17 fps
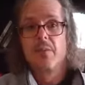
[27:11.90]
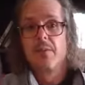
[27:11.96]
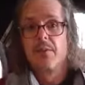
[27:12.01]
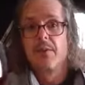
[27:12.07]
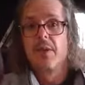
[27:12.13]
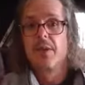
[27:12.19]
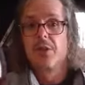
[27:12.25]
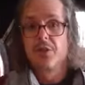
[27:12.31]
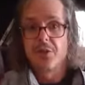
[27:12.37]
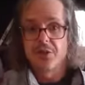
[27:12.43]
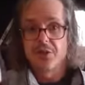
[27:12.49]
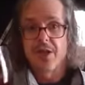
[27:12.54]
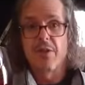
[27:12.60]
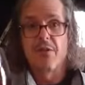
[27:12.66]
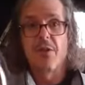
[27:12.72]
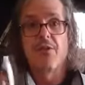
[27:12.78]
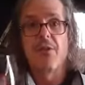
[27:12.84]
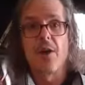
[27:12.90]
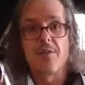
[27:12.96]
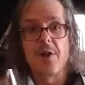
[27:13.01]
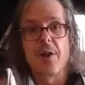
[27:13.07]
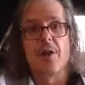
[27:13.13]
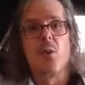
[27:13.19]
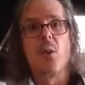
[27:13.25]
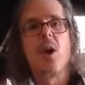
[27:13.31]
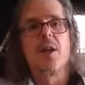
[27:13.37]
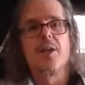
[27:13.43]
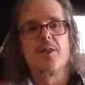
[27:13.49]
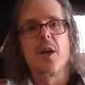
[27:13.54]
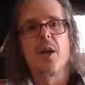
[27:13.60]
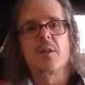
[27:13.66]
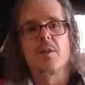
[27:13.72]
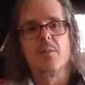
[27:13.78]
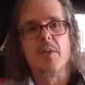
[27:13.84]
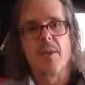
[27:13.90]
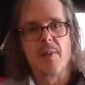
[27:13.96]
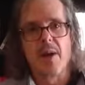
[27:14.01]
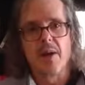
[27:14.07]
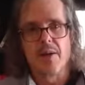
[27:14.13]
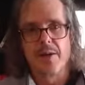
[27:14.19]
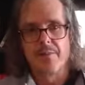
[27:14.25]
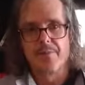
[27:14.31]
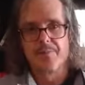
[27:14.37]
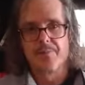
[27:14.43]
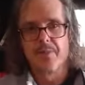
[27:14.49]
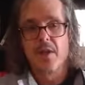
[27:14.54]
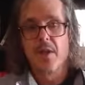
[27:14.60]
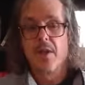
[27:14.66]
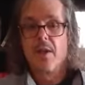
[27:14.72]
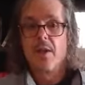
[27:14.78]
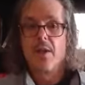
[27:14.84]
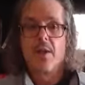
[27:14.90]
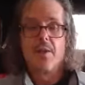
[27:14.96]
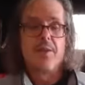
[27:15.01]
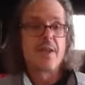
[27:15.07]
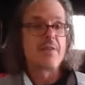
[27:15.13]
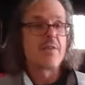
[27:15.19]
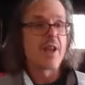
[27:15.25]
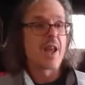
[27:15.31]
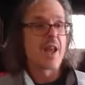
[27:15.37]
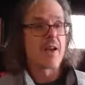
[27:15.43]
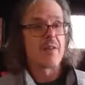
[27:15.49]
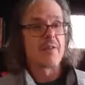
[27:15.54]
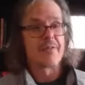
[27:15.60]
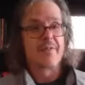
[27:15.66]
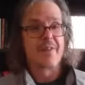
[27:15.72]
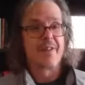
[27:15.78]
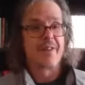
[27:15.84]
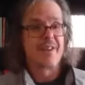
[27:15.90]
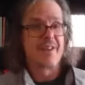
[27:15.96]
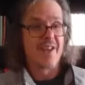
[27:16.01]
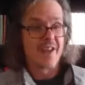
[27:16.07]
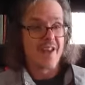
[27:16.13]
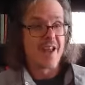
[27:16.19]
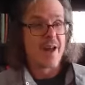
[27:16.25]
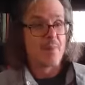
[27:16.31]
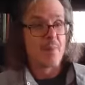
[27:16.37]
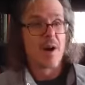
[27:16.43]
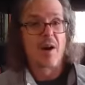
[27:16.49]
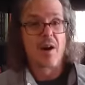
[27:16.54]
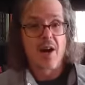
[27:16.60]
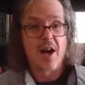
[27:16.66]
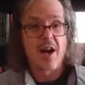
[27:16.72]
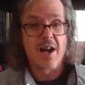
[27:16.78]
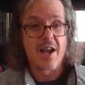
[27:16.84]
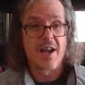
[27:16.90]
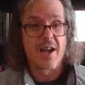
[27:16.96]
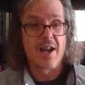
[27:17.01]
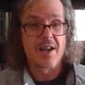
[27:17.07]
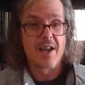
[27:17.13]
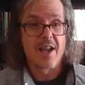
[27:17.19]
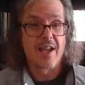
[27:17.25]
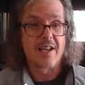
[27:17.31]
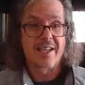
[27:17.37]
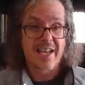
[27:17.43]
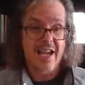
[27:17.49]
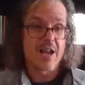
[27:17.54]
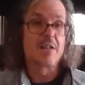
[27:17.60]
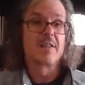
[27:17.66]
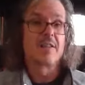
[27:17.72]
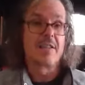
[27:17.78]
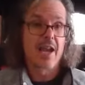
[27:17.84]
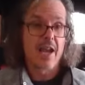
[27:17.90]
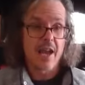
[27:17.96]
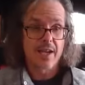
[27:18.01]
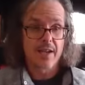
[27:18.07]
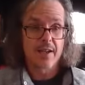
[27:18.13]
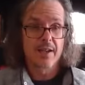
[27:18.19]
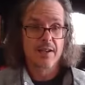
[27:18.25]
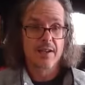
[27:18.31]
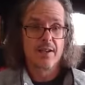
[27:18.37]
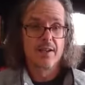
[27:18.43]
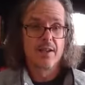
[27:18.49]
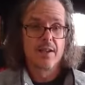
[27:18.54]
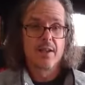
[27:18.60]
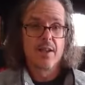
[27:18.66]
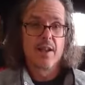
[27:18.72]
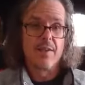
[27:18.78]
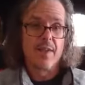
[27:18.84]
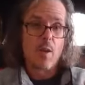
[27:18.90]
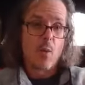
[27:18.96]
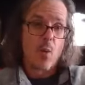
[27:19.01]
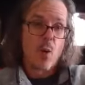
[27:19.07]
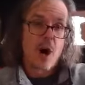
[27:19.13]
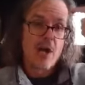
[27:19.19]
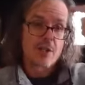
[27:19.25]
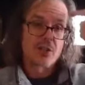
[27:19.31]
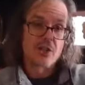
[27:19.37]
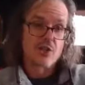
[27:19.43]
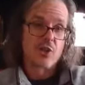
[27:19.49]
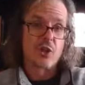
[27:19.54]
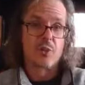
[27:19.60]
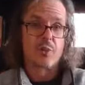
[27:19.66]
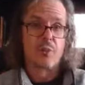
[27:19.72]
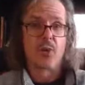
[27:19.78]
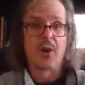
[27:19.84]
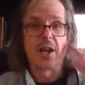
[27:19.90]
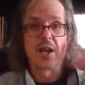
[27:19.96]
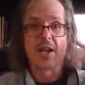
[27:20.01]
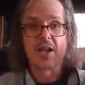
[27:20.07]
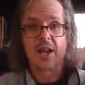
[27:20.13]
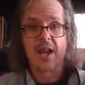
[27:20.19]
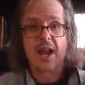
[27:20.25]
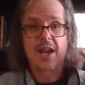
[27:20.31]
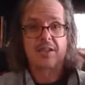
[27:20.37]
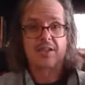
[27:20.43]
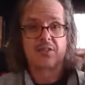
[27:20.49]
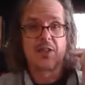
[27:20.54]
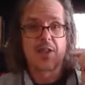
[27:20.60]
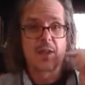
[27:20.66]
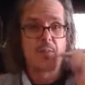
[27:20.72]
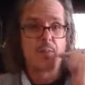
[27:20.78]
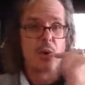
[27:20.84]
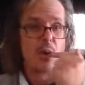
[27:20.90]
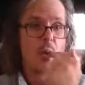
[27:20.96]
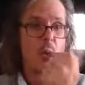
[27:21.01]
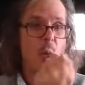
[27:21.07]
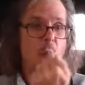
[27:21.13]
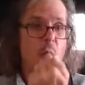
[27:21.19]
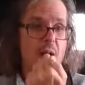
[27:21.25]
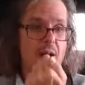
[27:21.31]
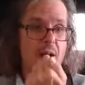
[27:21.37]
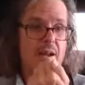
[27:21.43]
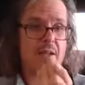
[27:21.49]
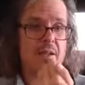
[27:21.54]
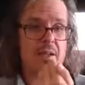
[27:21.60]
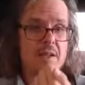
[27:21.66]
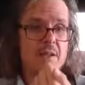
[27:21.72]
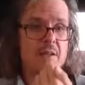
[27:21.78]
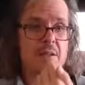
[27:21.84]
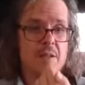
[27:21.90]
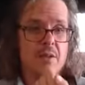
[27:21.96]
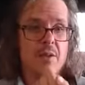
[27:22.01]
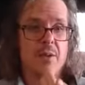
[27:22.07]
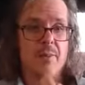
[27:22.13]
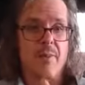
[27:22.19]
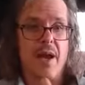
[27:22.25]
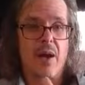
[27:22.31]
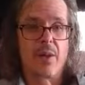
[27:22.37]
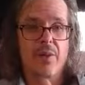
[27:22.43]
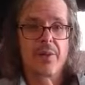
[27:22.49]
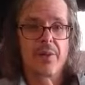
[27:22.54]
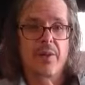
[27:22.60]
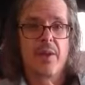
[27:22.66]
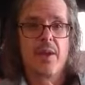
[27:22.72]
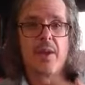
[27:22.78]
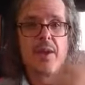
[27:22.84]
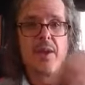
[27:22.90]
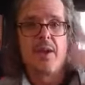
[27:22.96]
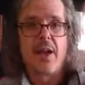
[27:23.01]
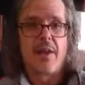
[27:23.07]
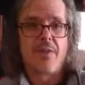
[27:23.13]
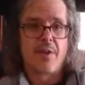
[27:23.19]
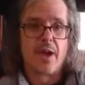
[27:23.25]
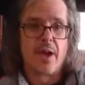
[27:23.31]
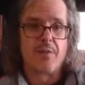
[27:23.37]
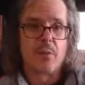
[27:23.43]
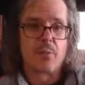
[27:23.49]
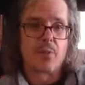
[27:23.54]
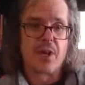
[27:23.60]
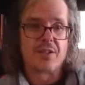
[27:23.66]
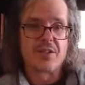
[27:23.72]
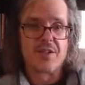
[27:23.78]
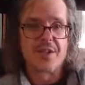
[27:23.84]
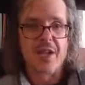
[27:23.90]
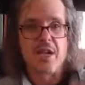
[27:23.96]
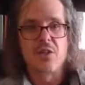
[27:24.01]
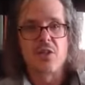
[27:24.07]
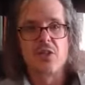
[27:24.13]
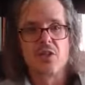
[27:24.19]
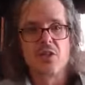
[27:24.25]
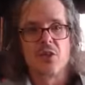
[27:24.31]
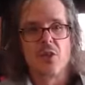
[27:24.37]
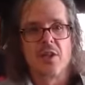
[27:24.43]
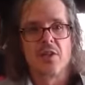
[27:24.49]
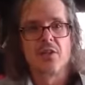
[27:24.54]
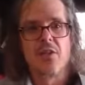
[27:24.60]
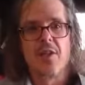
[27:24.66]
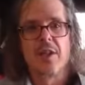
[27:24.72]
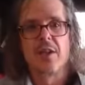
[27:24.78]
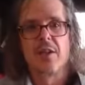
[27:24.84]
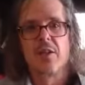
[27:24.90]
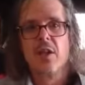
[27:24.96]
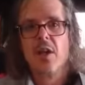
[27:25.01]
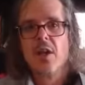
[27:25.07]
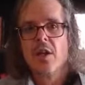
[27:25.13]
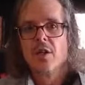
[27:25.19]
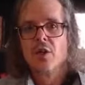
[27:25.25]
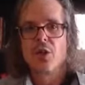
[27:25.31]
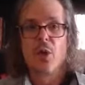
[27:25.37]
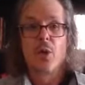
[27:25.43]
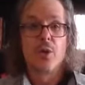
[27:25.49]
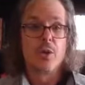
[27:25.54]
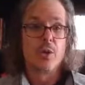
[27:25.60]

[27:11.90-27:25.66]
here's your $75 wine, talk to me about it. They even have an MRI at Caltech that watches your brain as they put wine into your mouth. And they have a presentation screen so they can show